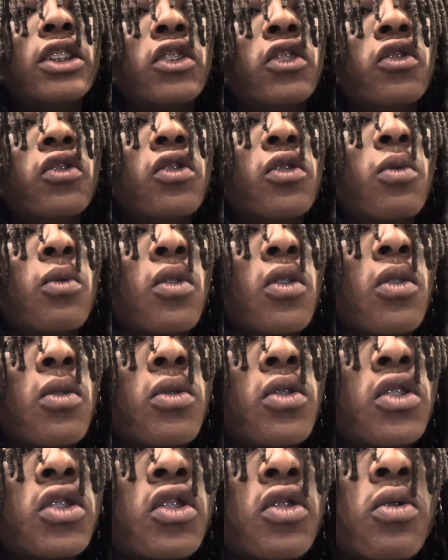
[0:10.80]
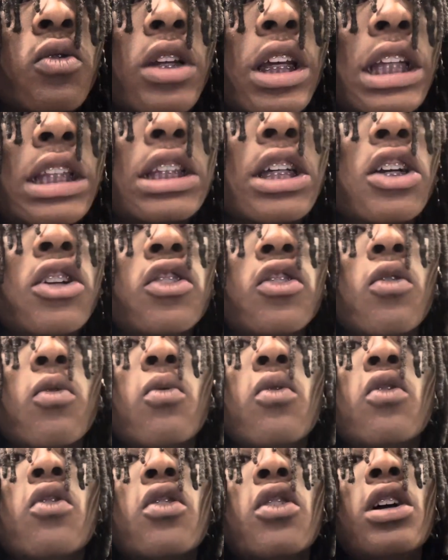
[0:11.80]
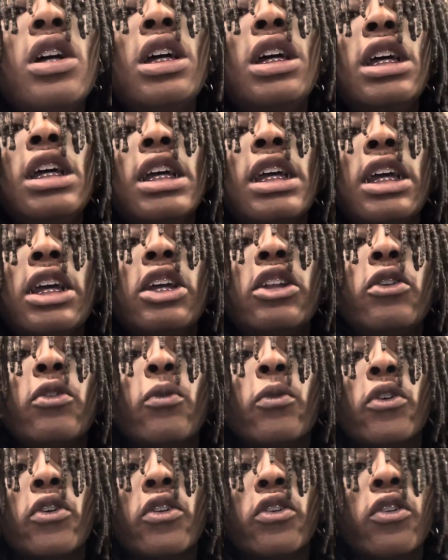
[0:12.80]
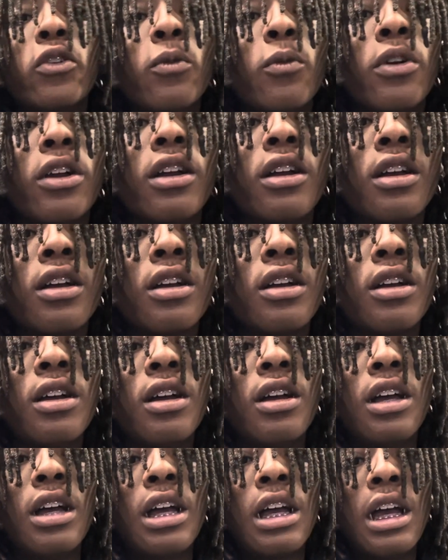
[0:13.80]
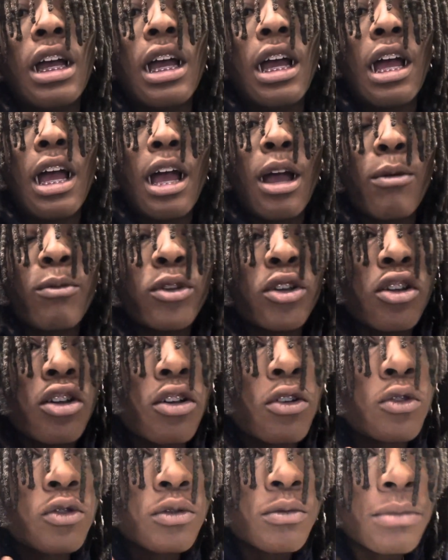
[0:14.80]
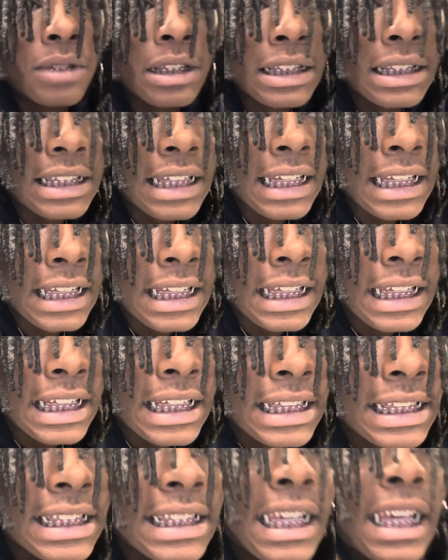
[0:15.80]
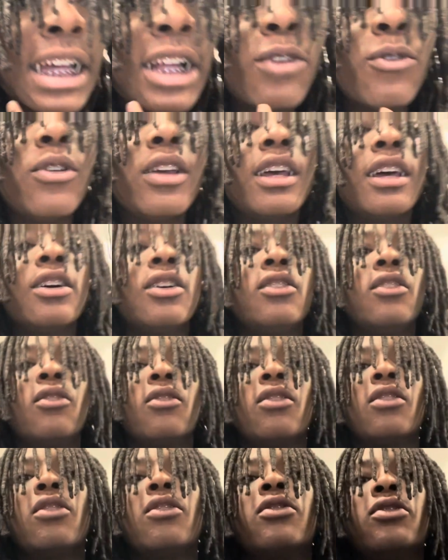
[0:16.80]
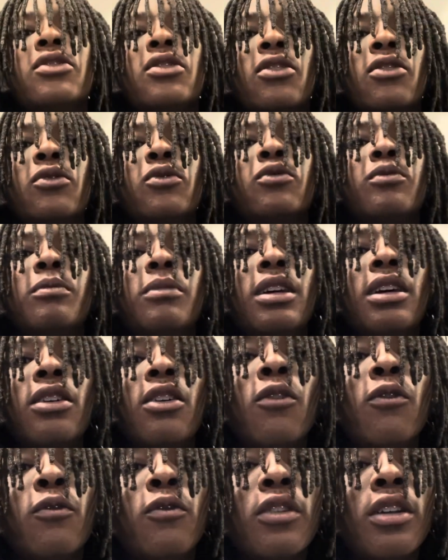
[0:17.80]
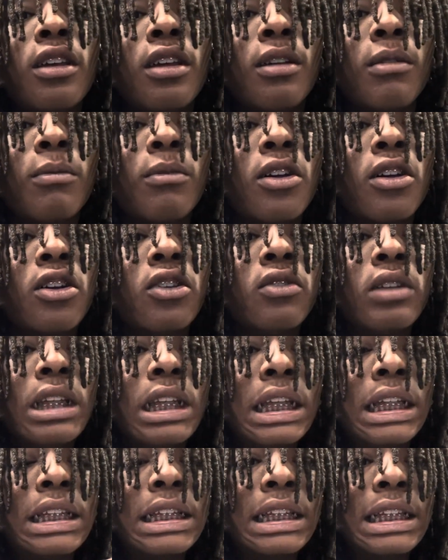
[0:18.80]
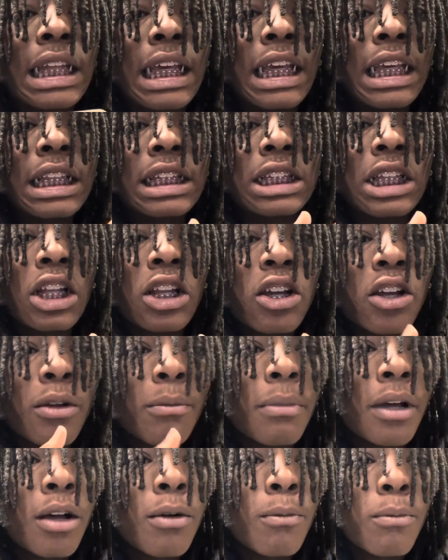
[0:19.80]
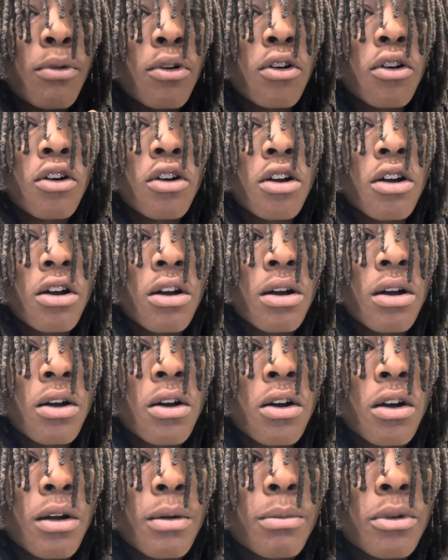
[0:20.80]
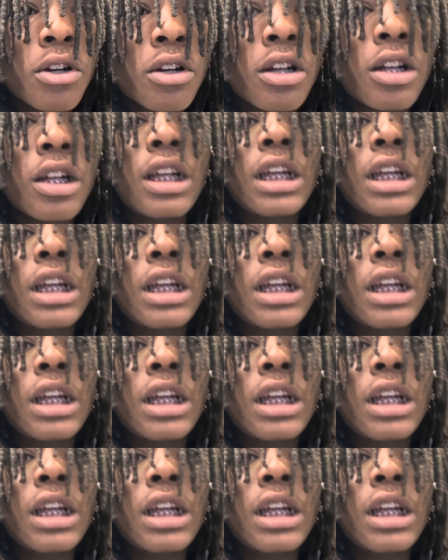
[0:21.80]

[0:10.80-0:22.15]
during World War II that turned the war and the world around. I'm your host, Monte, and sadly we have no co-host, but hopefully I'm all you need today to learn about Pearl Harbor